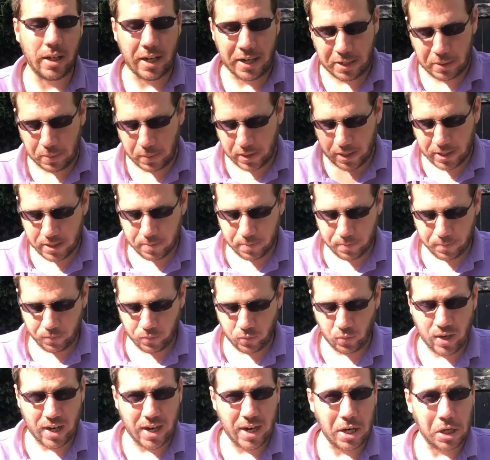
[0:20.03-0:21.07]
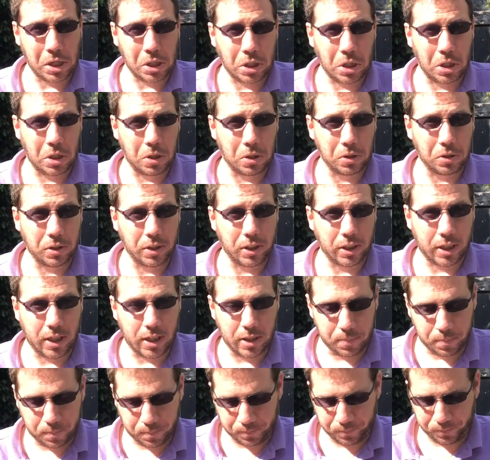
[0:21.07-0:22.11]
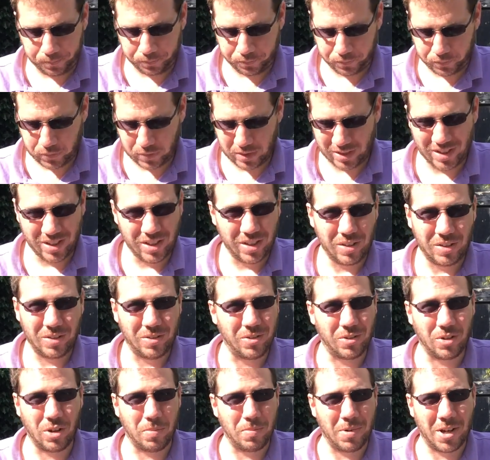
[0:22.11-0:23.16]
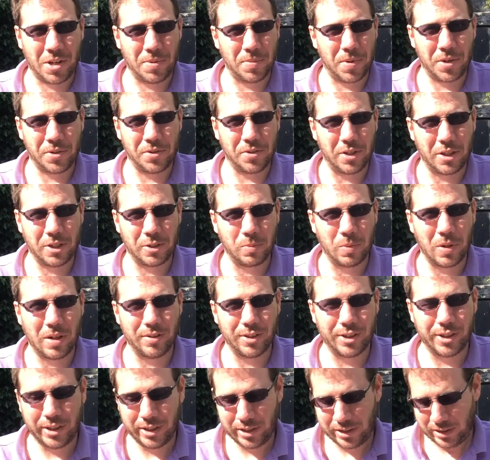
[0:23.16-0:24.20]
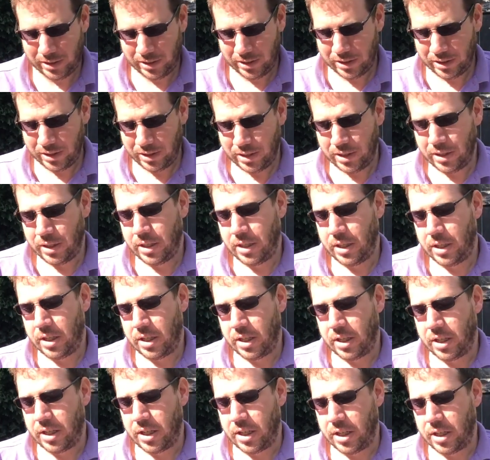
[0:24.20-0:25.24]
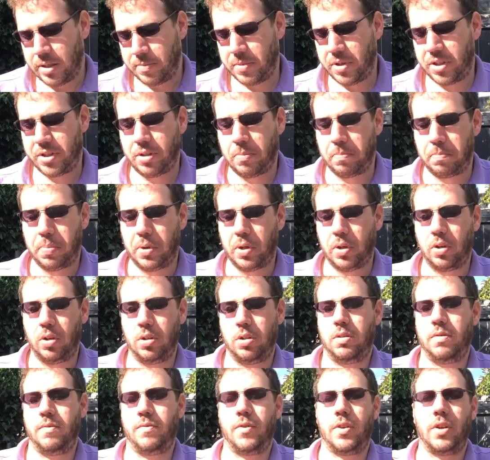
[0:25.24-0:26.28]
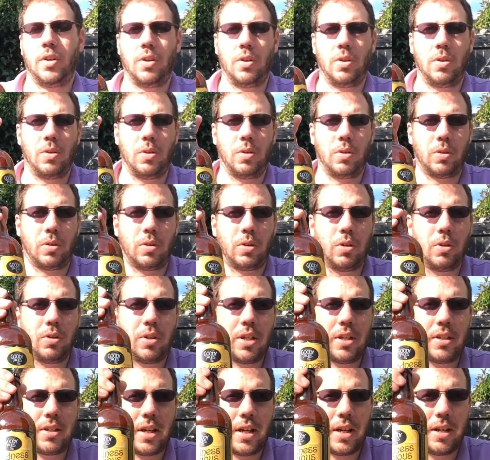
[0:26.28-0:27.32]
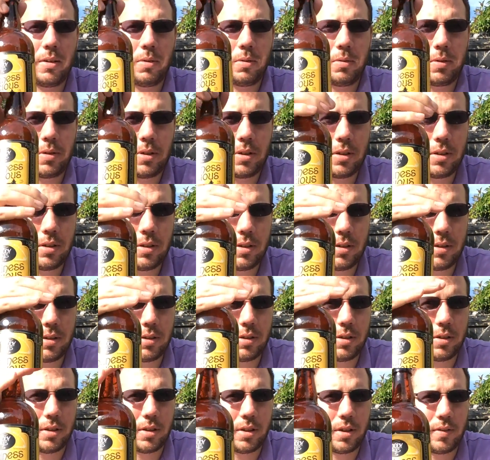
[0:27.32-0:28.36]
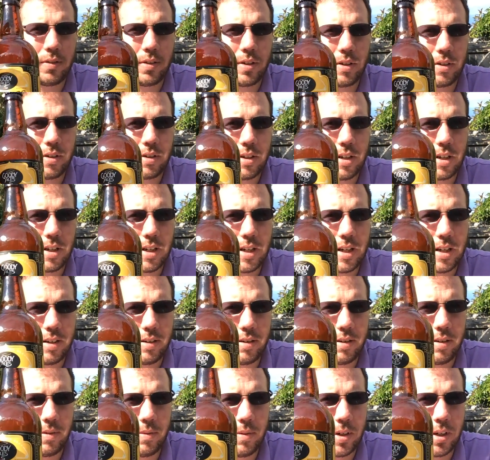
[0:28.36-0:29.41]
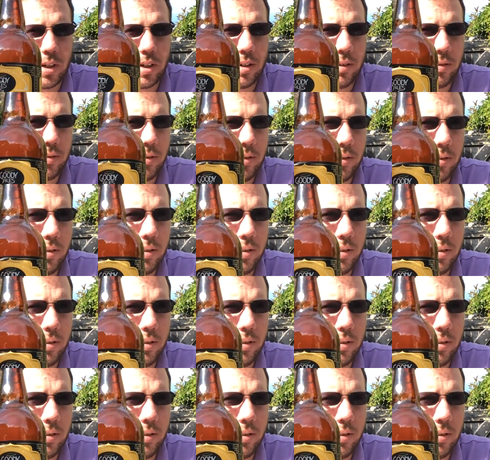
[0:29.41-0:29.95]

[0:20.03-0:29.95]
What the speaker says: Anyway, we're out in the garden again. Just got to make the most of this weather. It's a bottle of Goody Ales. You can see that. There we go.